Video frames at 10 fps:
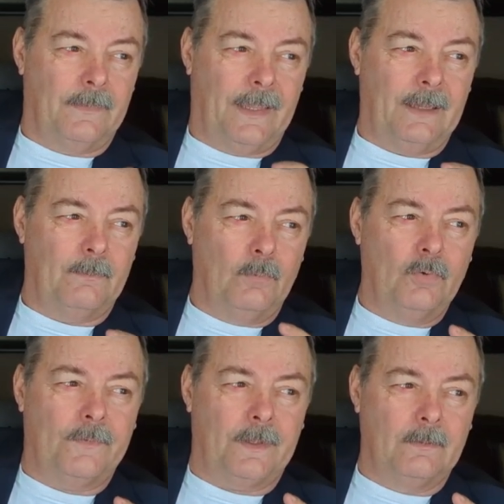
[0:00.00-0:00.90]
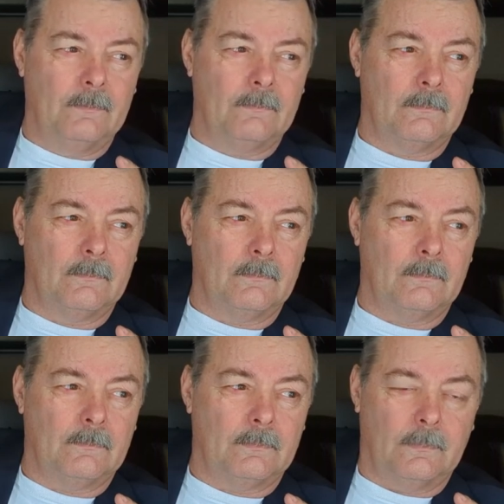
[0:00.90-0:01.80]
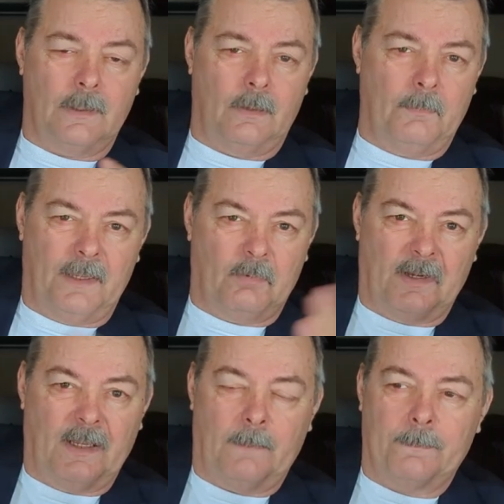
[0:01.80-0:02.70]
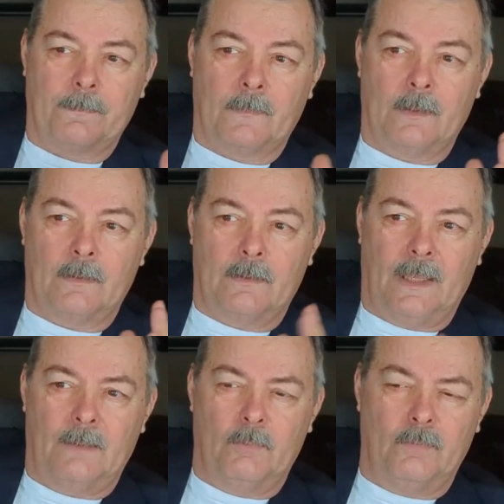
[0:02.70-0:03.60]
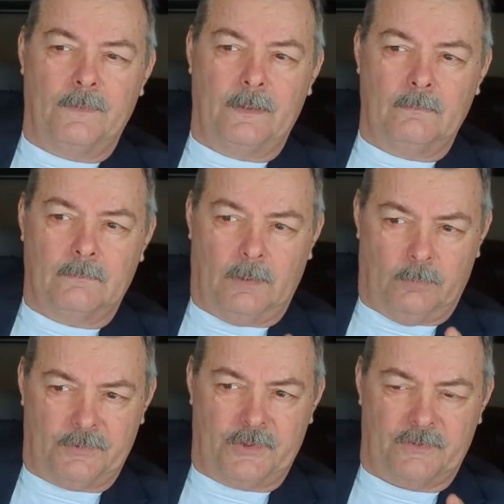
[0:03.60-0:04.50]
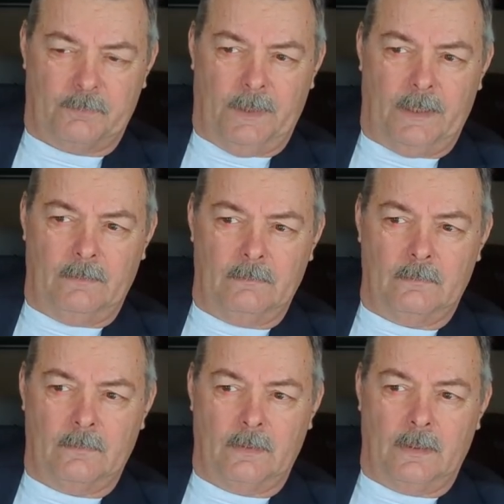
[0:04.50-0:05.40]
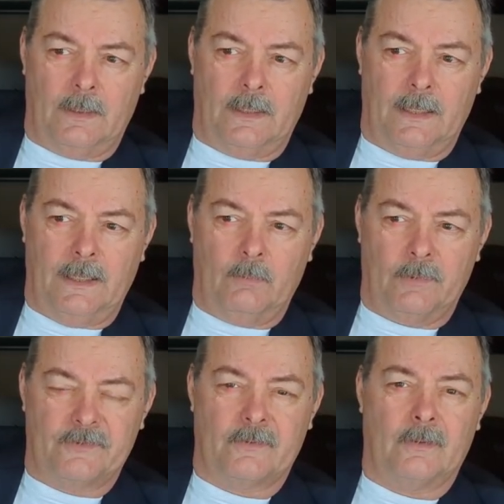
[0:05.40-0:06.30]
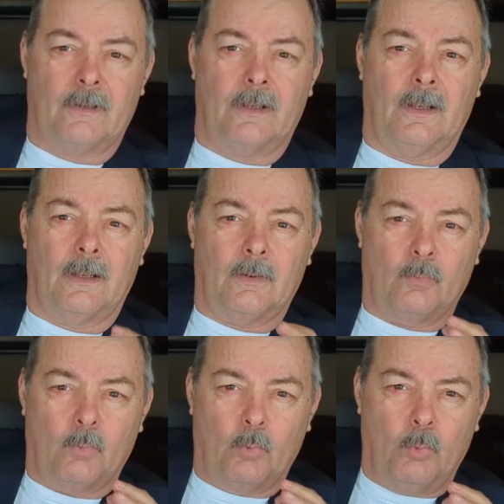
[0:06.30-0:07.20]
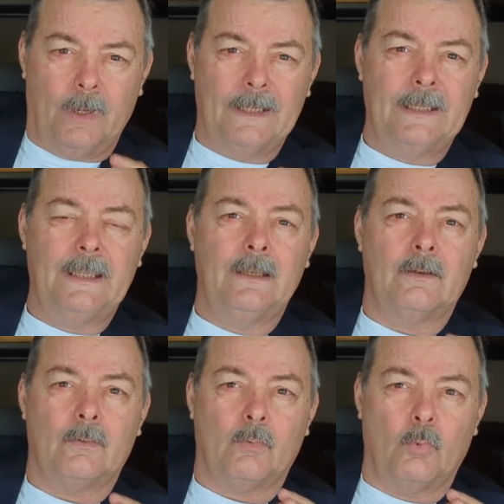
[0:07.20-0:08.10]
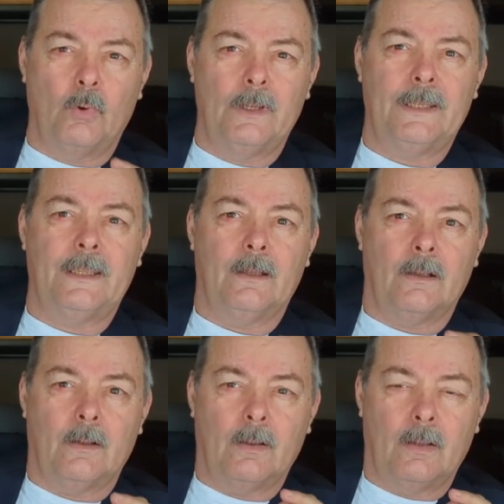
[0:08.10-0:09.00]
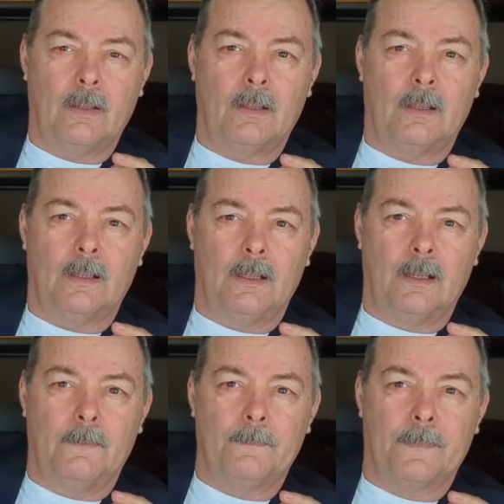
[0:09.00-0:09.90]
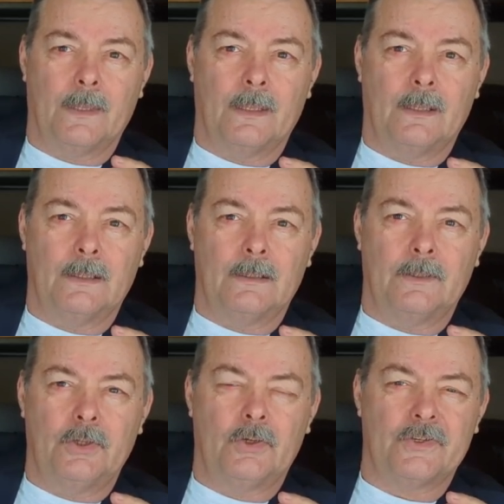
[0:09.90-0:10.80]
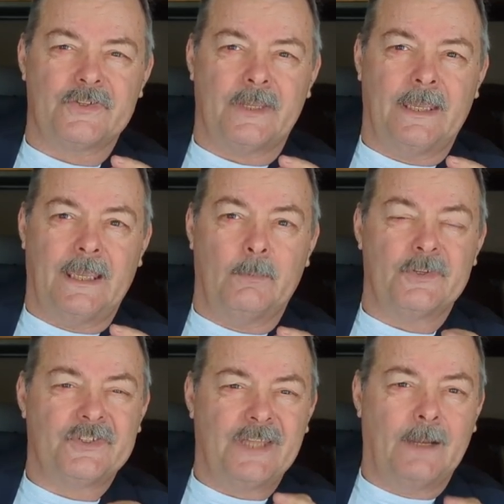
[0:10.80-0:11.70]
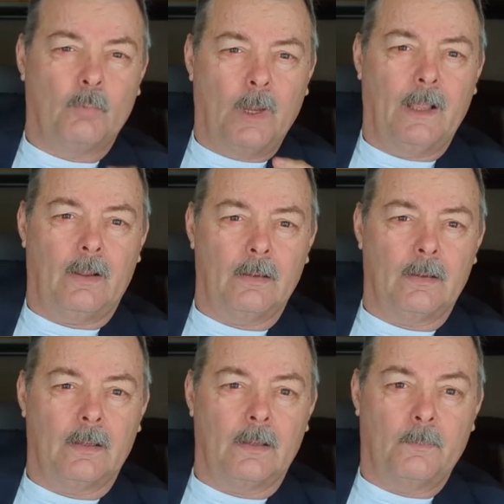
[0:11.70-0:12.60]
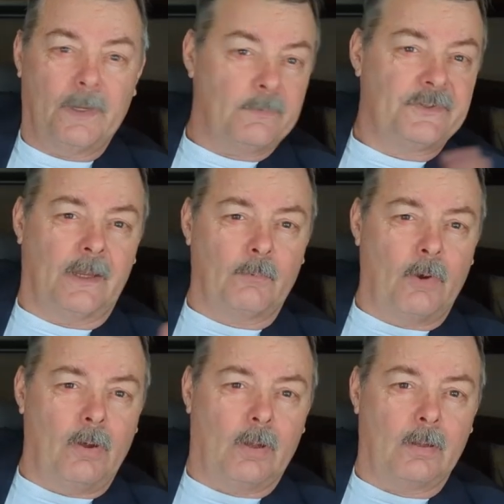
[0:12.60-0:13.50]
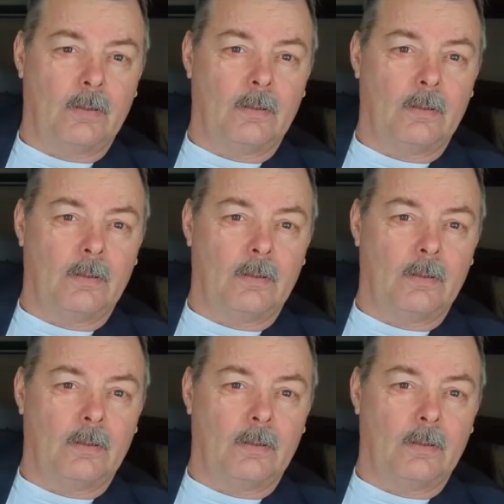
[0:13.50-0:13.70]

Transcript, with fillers: That movie, and I'll make one up, that movie that was just made, it was really, really, um, you could say it was done well, but it was done wrong.